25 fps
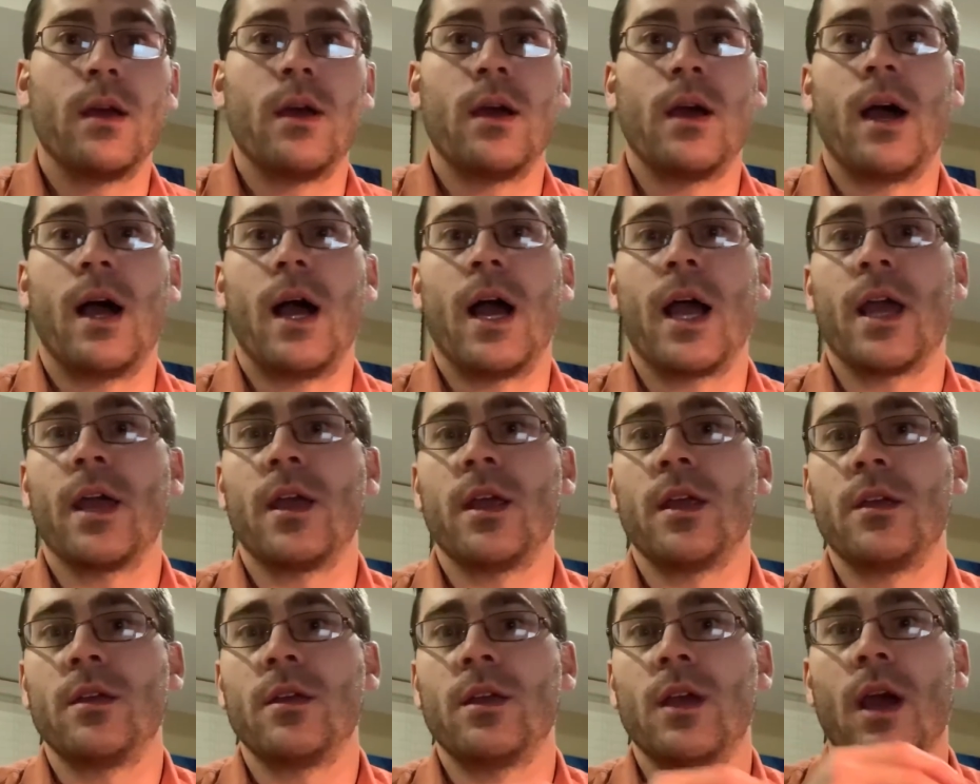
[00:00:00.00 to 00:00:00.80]

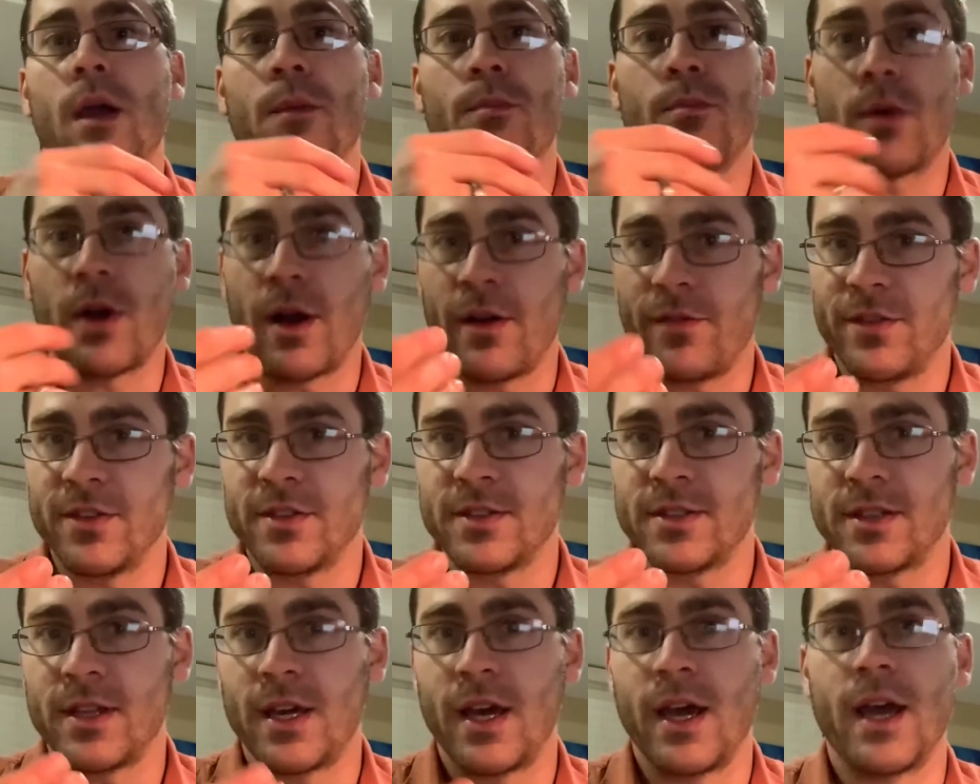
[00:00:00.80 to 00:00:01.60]
I
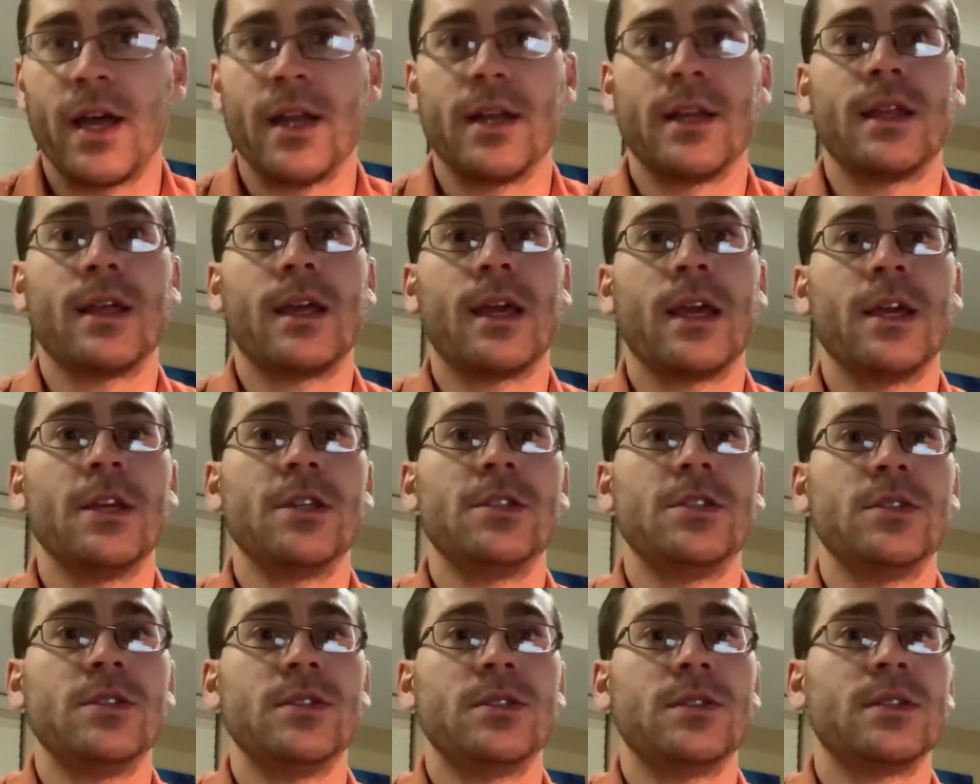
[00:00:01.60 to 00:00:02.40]
preface that in
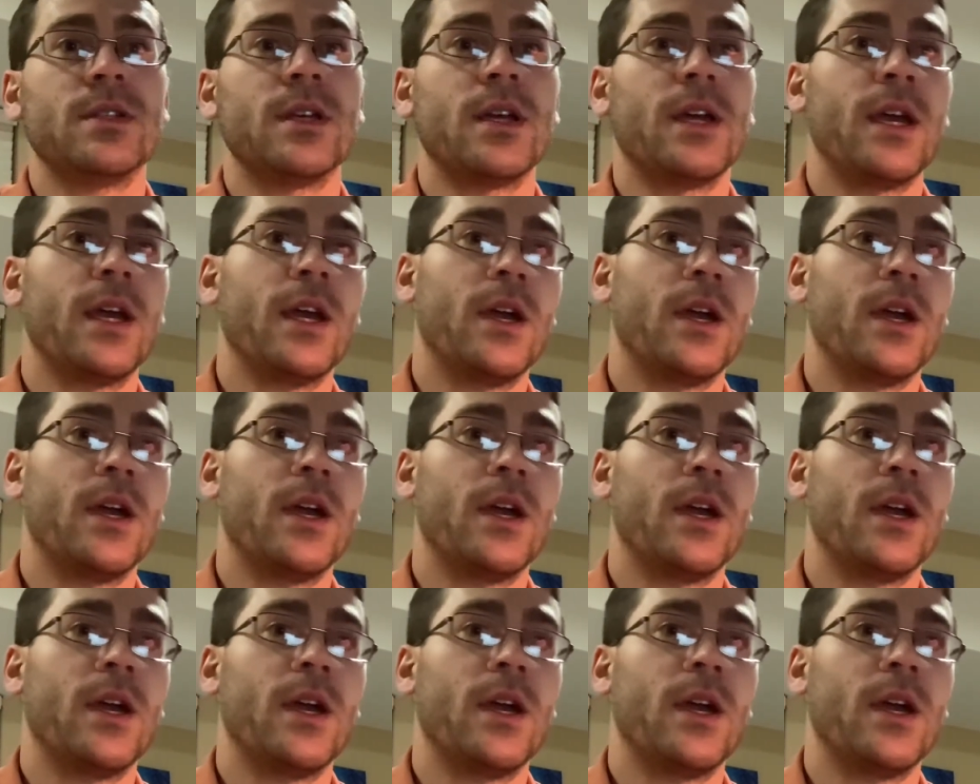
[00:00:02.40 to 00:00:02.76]
case you say,